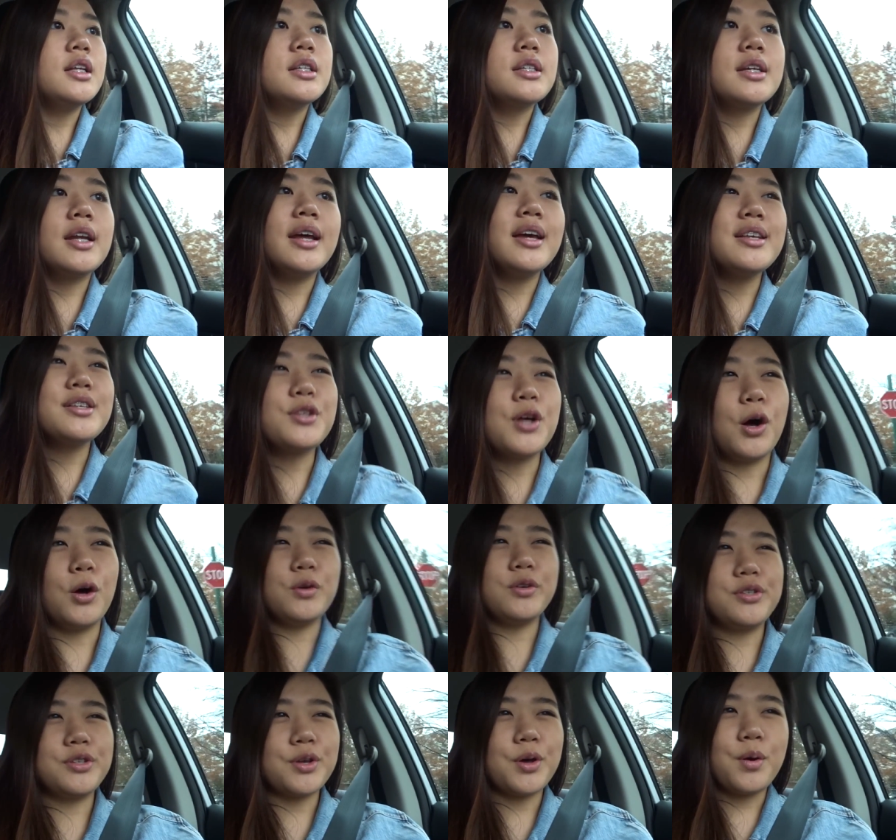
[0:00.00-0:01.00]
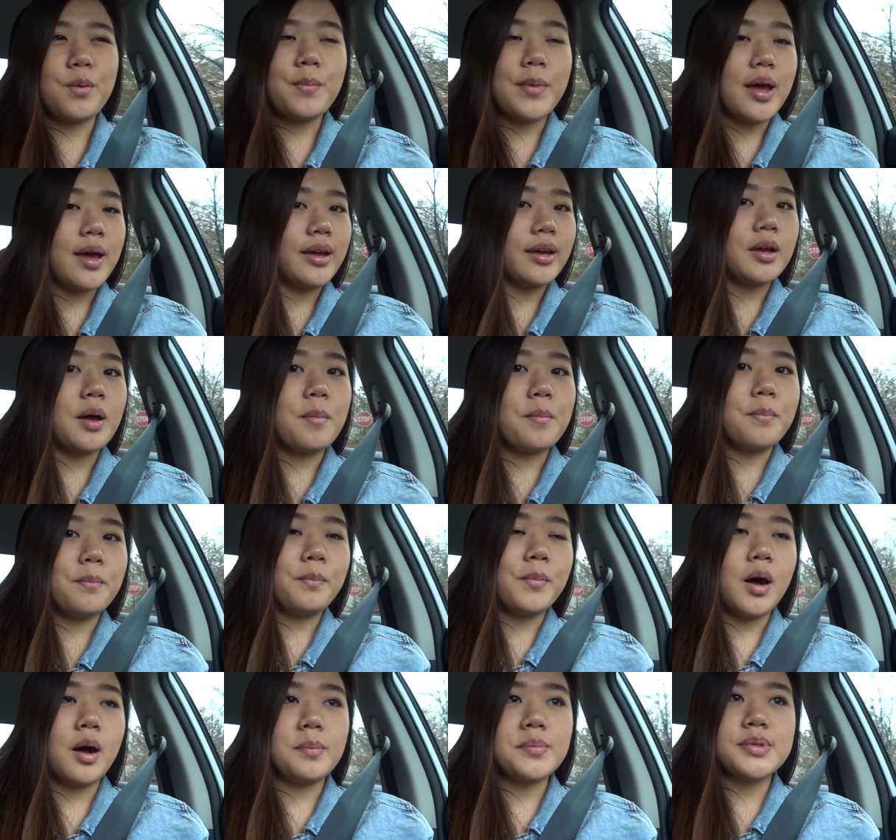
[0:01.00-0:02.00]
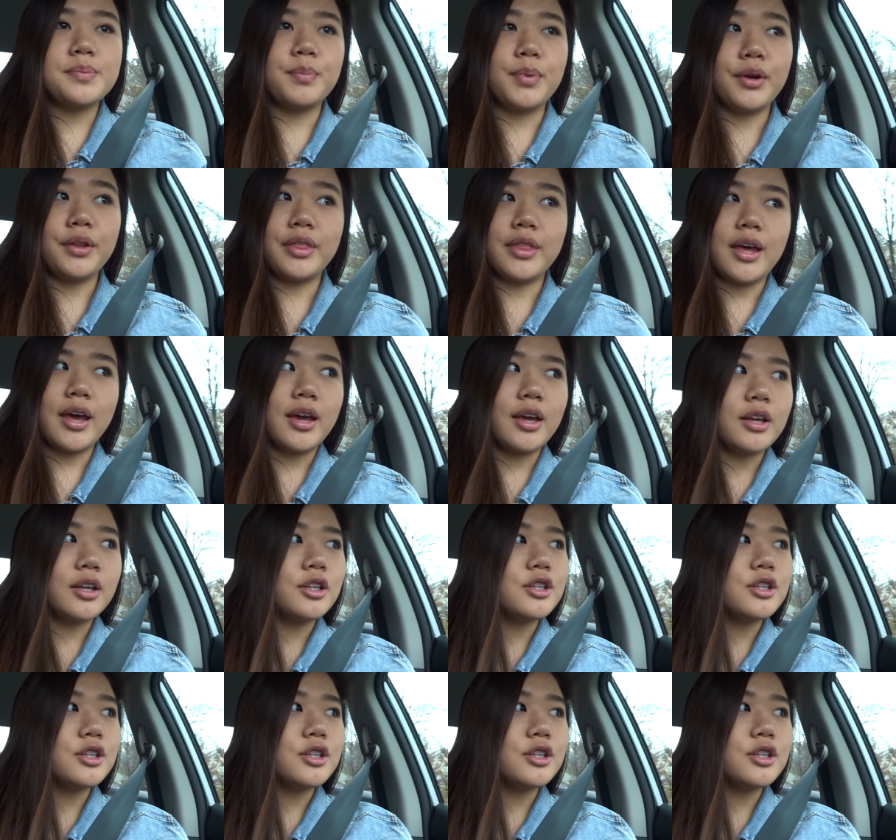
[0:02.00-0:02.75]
today is also my mom's birthday.